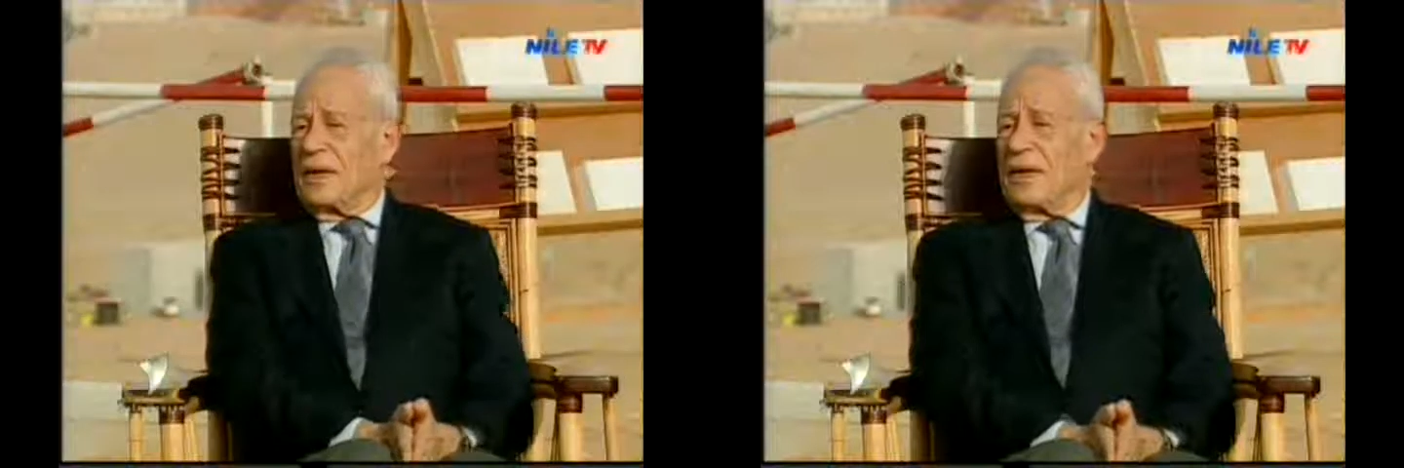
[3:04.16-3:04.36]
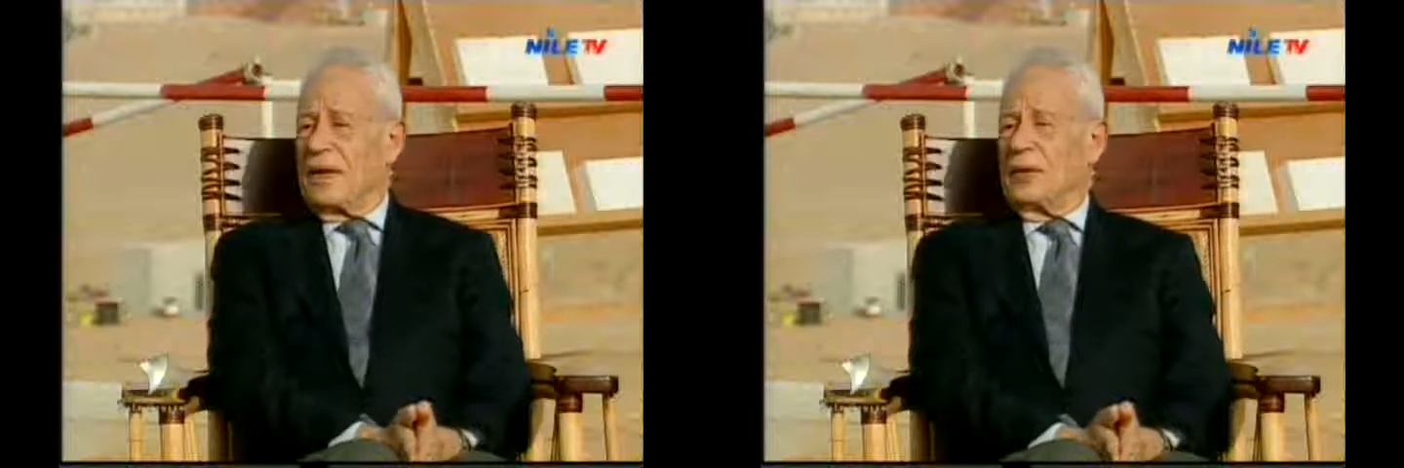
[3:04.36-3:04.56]

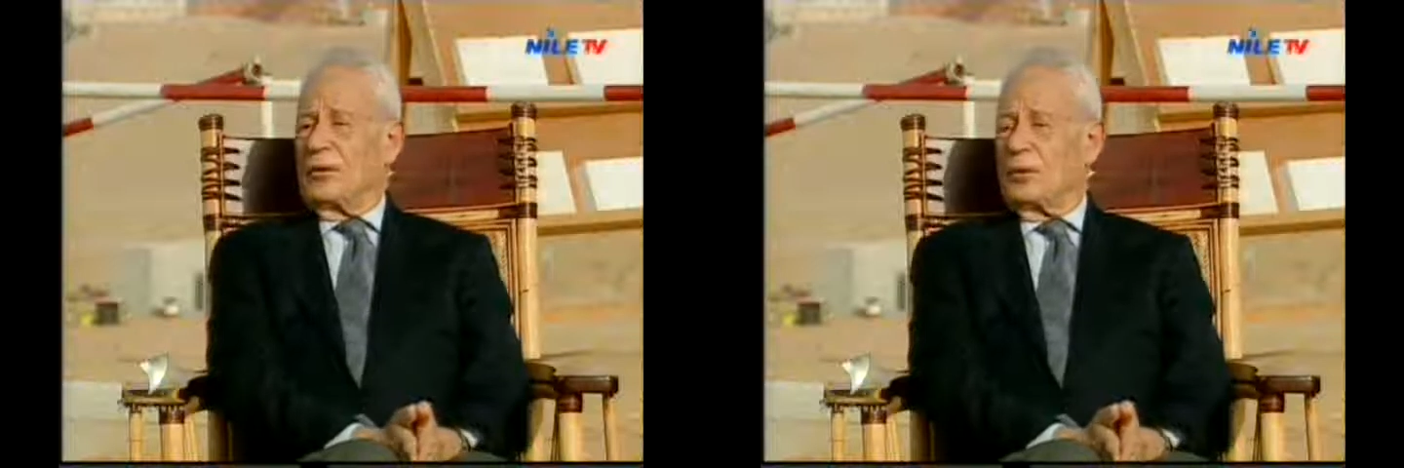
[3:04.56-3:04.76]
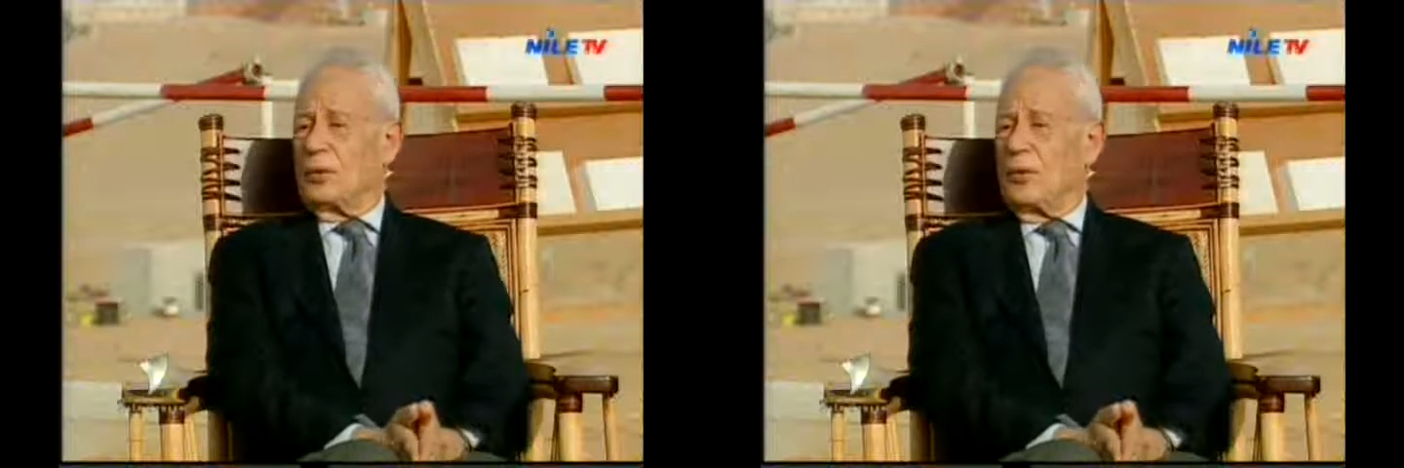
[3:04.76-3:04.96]
really
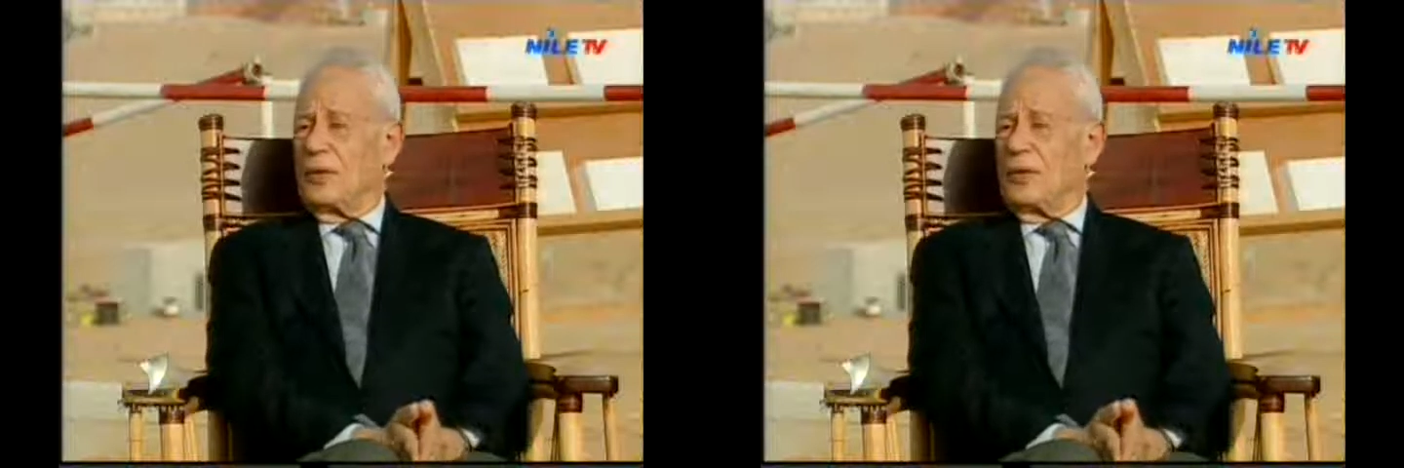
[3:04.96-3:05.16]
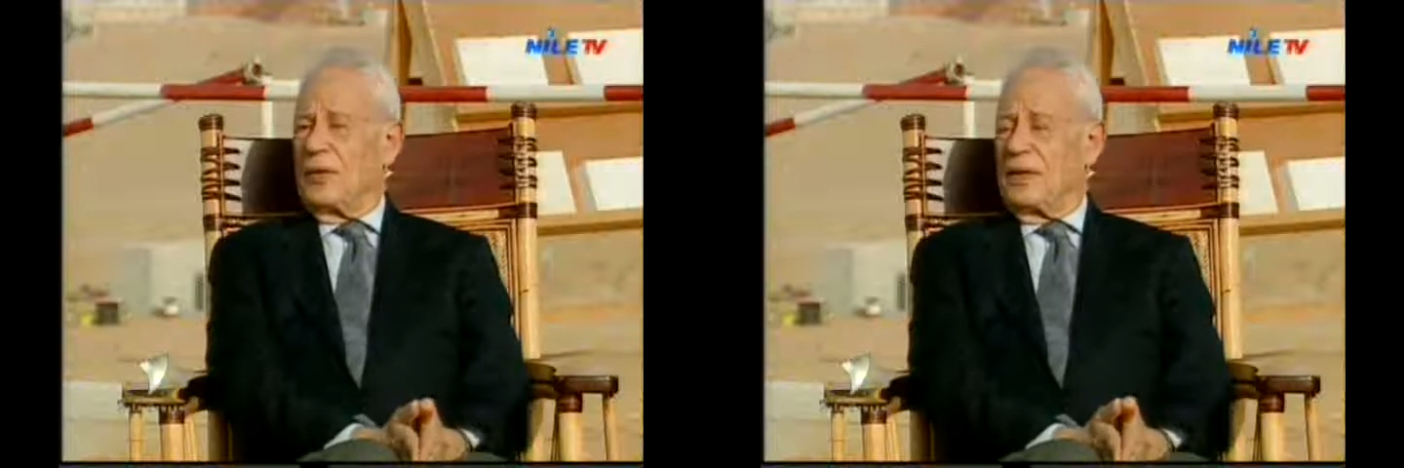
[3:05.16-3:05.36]
had to do
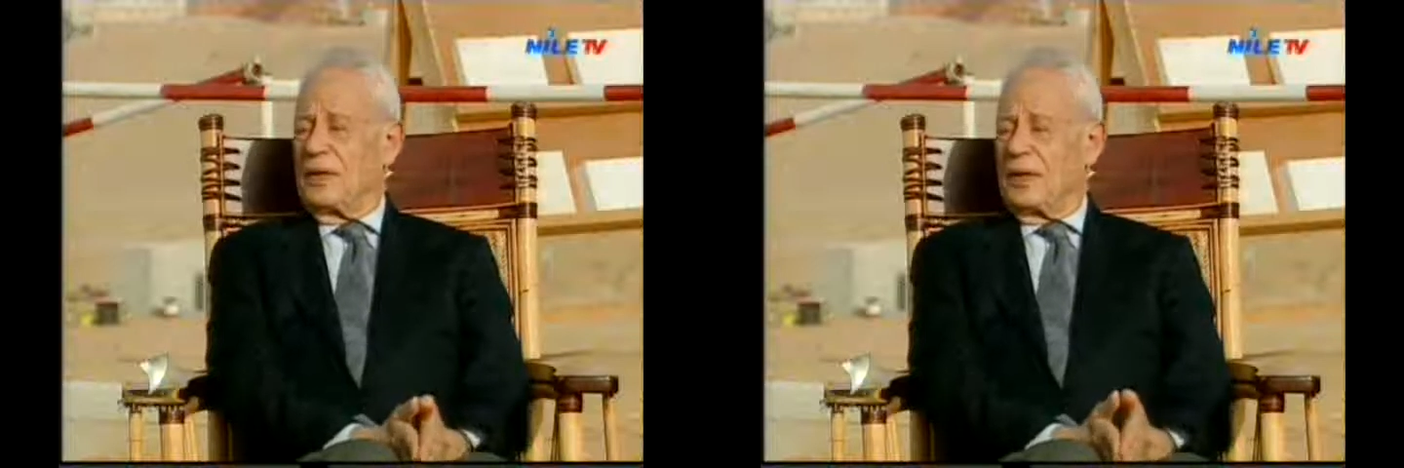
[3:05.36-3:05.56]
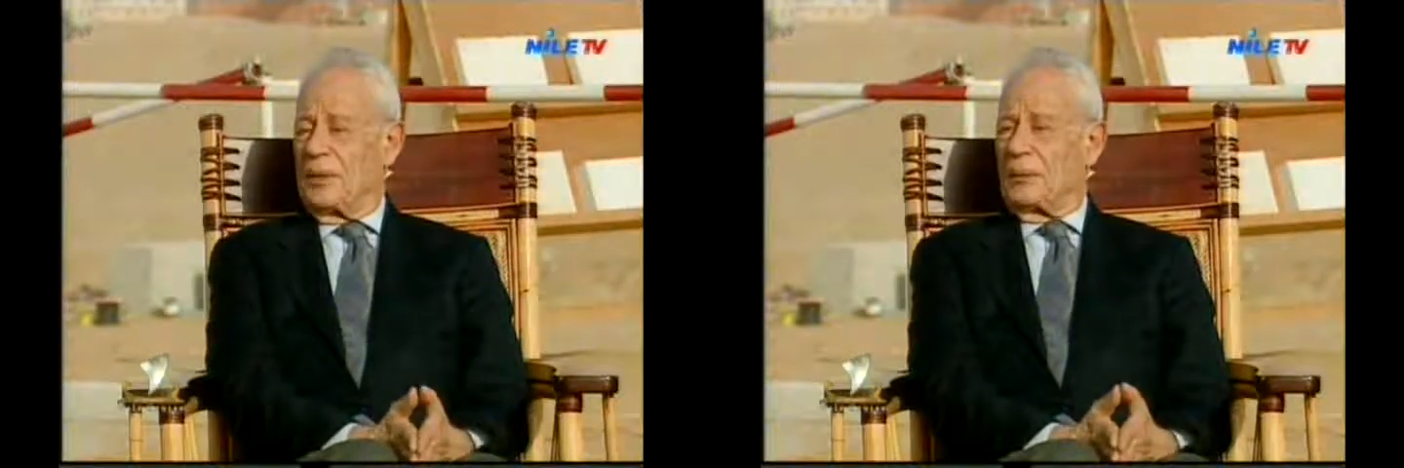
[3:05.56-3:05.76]
with
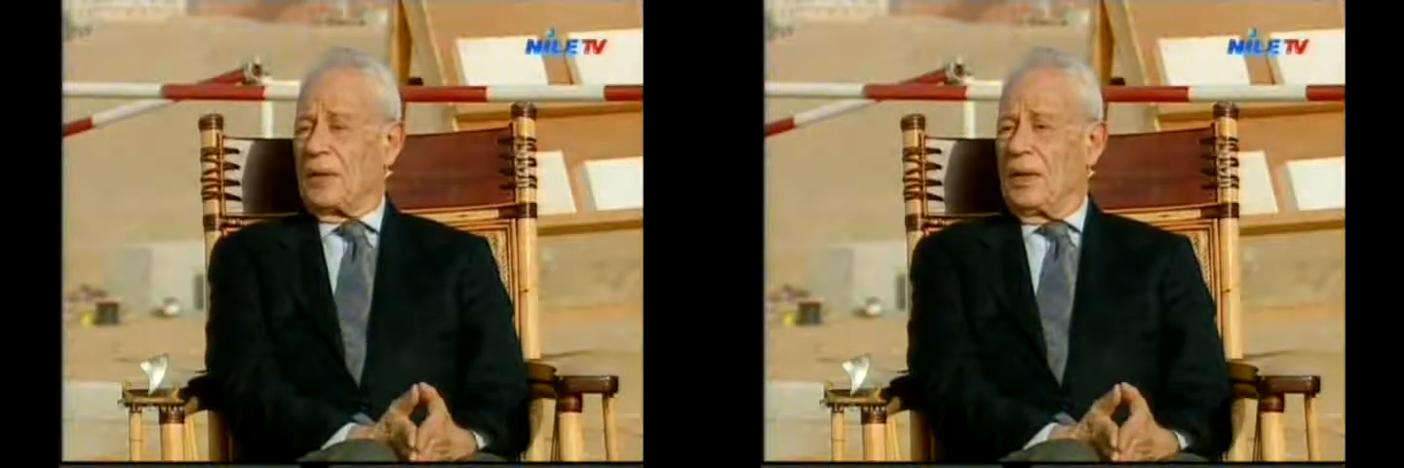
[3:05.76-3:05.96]
the